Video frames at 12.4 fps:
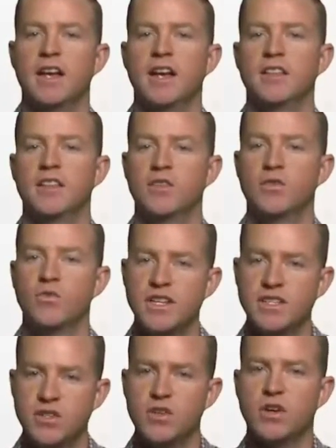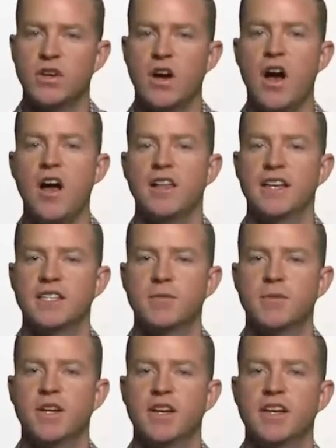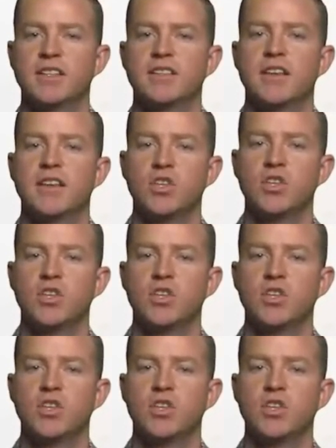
and that the reason you're calling is because